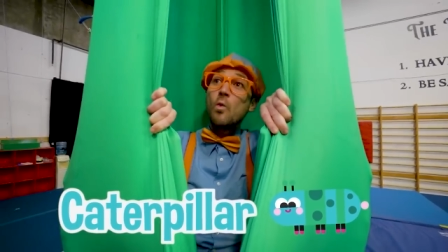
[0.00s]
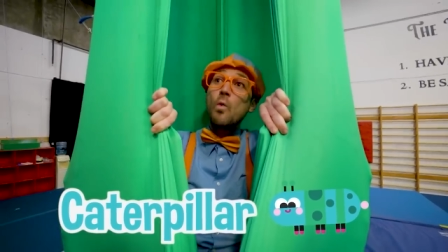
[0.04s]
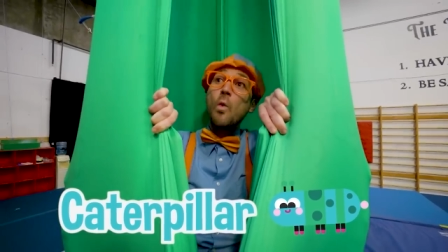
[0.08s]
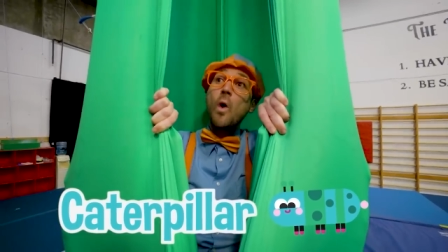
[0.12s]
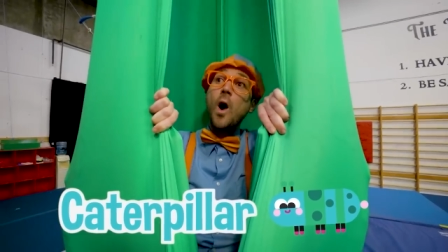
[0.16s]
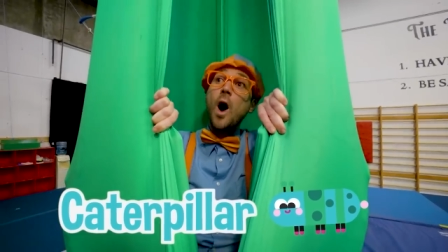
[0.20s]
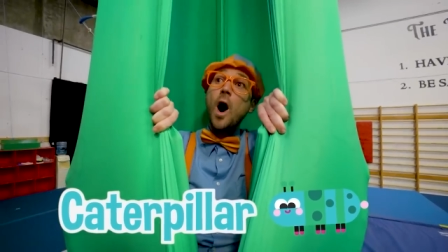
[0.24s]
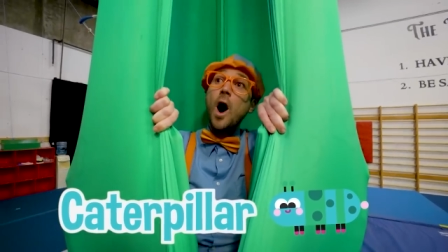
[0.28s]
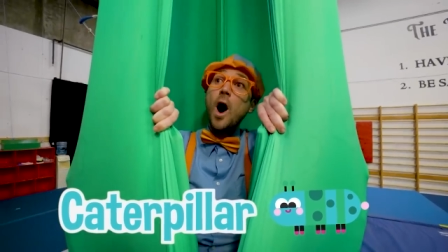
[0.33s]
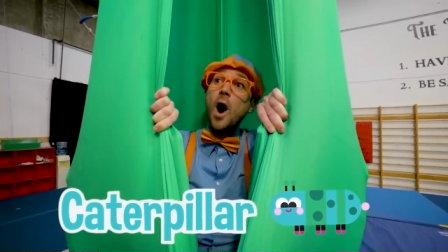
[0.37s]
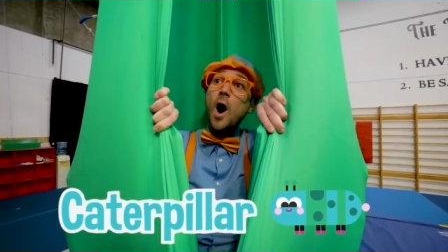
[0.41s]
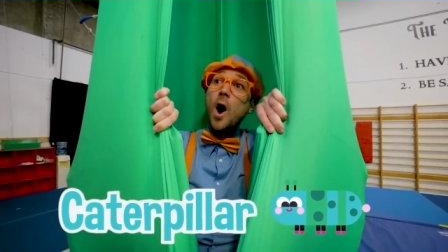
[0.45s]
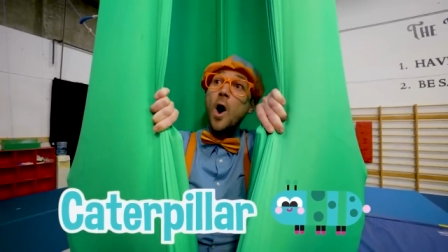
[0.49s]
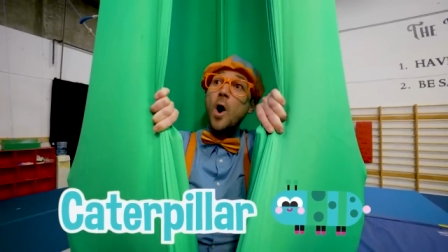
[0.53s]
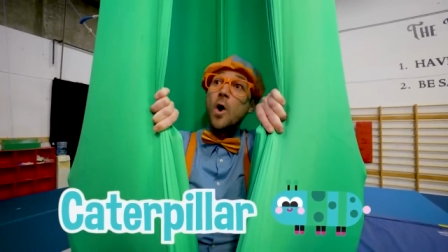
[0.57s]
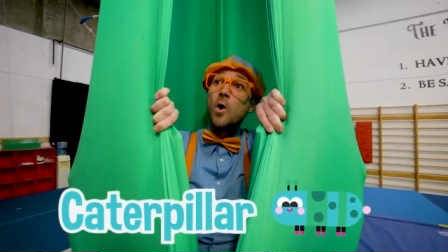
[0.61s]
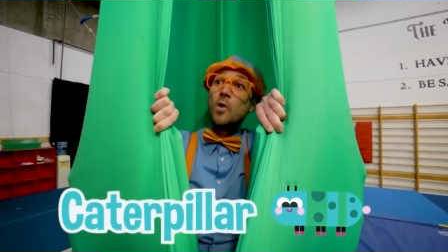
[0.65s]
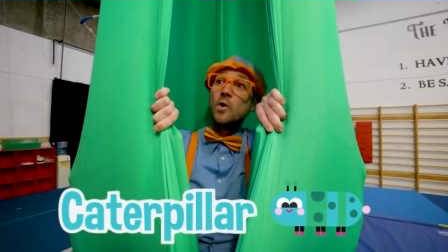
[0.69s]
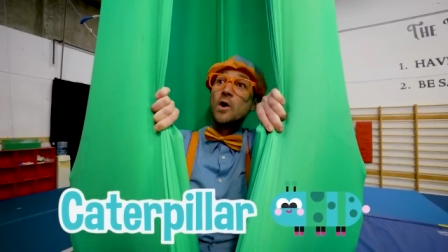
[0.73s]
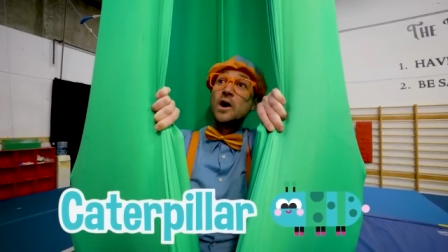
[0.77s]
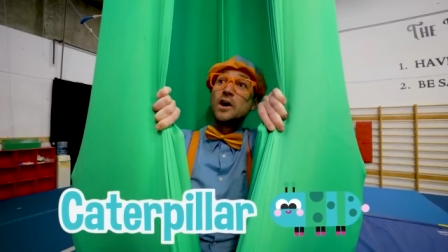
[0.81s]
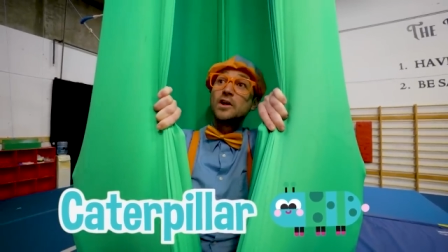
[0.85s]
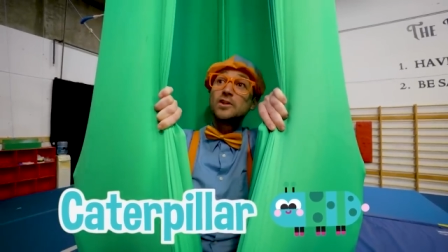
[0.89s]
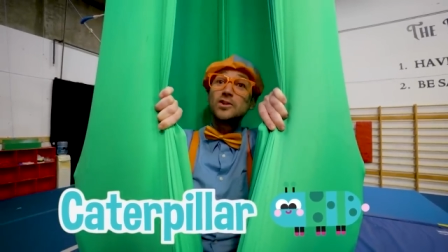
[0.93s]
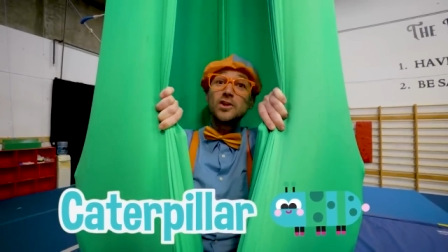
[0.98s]
Whoa!
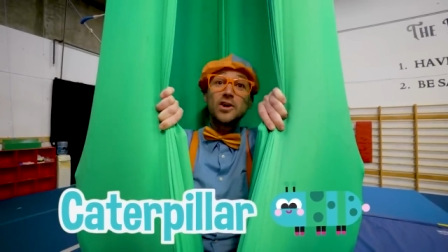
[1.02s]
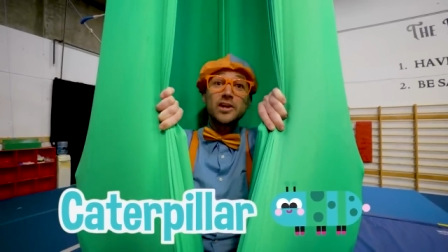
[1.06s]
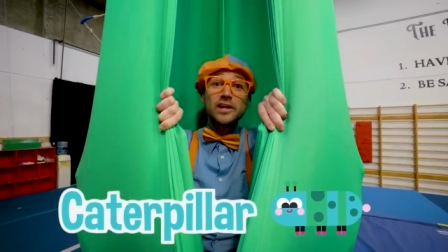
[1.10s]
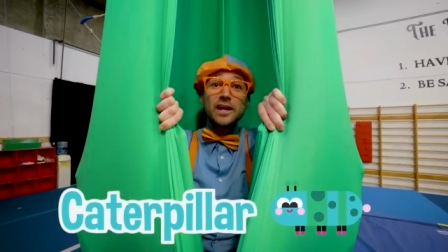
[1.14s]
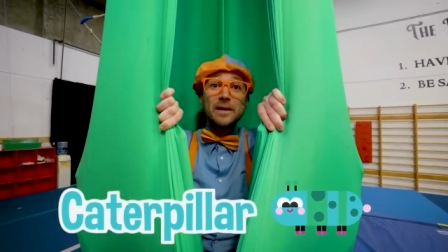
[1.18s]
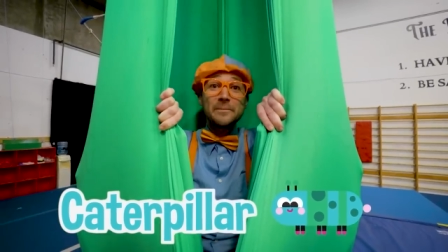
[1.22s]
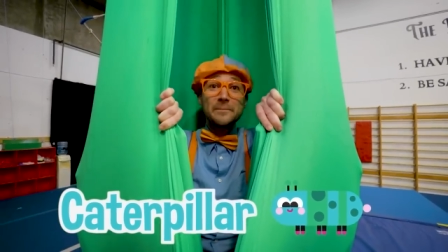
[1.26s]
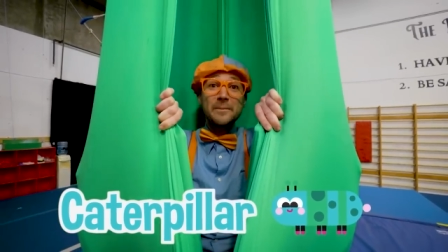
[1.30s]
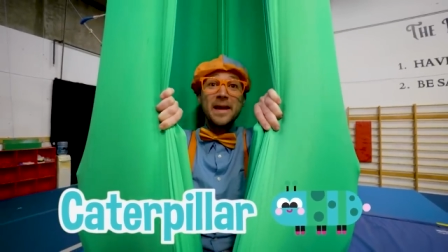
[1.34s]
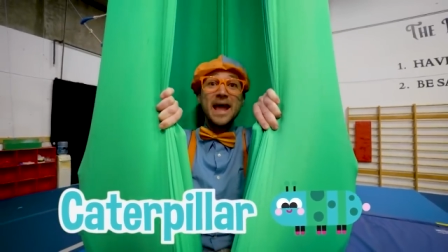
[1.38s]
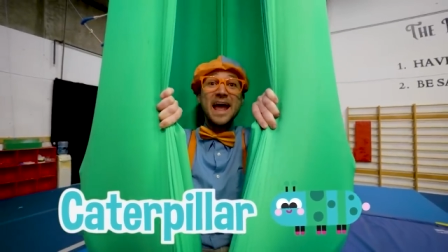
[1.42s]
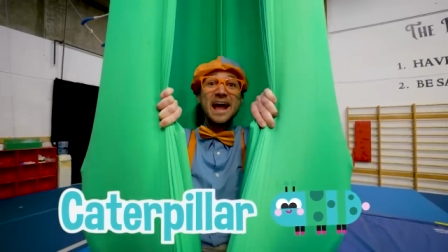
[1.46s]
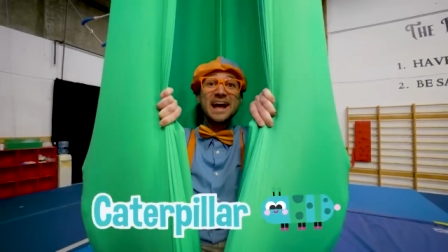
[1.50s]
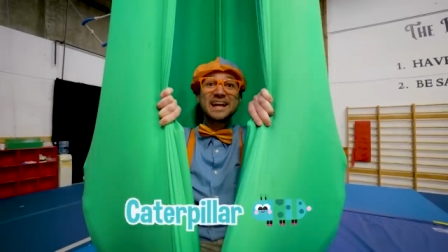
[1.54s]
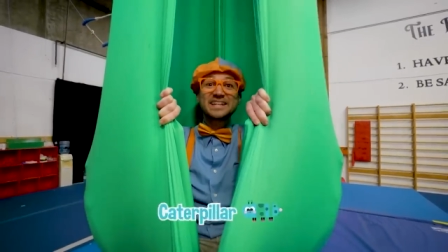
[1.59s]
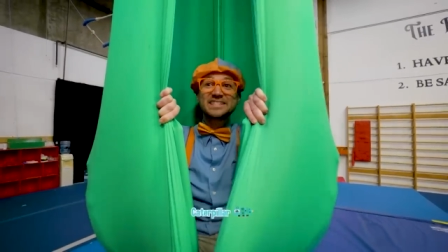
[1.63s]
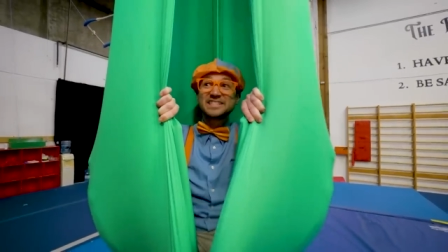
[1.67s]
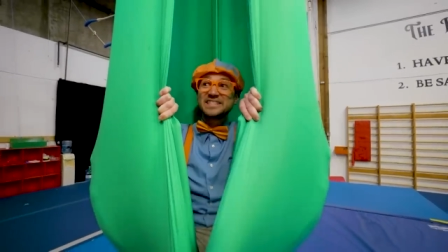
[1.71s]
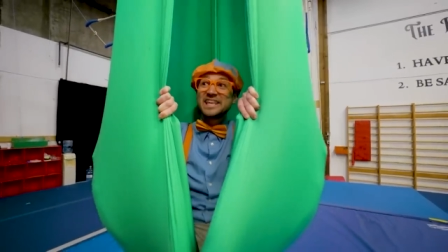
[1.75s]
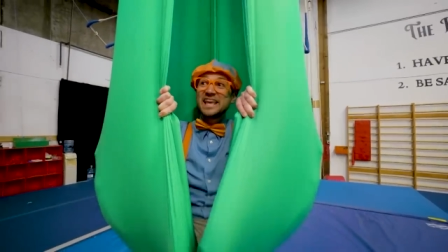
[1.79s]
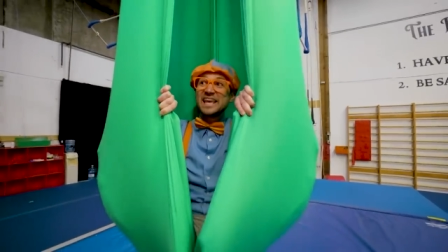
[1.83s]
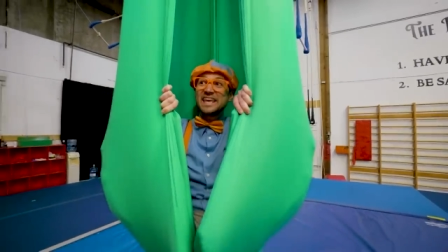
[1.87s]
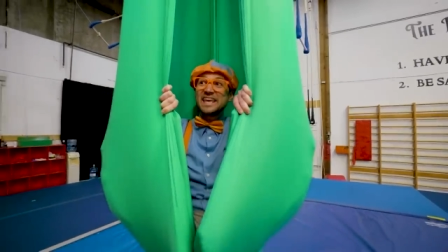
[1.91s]
Look at Max!